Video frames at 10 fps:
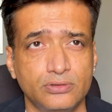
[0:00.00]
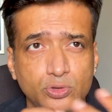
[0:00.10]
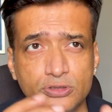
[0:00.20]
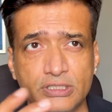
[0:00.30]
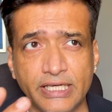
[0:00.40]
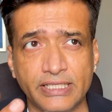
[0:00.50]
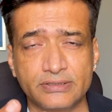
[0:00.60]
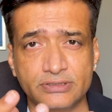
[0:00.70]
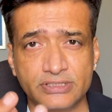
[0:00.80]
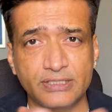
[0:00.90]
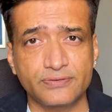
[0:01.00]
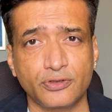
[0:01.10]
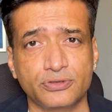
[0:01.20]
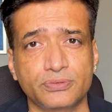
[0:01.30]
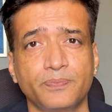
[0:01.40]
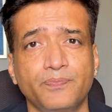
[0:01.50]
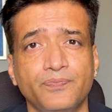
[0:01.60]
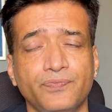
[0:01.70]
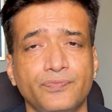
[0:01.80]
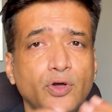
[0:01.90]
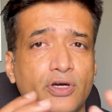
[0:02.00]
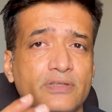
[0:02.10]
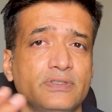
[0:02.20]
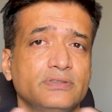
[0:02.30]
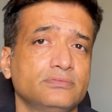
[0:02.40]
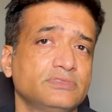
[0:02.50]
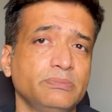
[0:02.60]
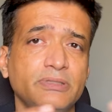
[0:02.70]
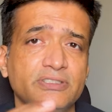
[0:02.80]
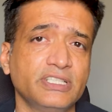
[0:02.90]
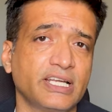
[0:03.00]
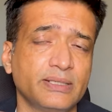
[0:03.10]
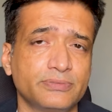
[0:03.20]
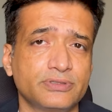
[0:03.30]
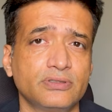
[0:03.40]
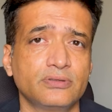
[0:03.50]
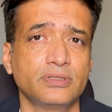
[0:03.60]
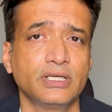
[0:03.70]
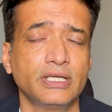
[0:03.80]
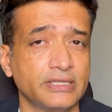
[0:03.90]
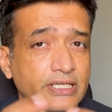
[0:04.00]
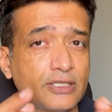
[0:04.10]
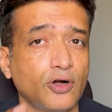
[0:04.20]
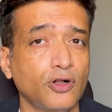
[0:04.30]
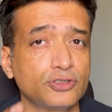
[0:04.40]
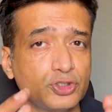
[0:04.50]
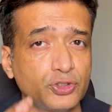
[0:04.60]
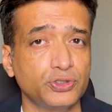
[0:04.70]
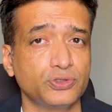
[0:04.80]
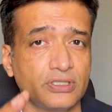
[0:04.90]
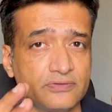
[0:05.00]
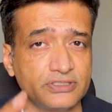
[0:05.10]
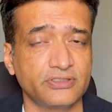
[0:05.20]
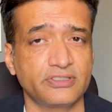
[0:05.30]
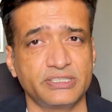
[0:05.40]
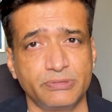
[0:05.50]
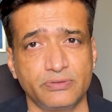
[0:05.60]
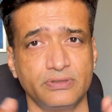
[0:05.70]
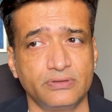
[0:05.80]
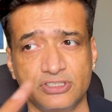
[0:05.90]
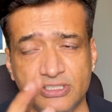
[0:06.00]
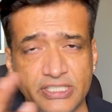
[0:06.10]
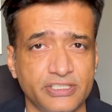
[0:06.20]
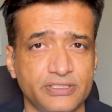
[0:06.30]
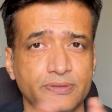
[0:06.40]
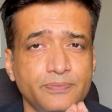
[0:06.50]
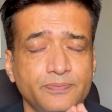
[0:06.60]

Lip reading: Tools like Salesforce or even simple CRMs, they can all show you conversion rates between stages.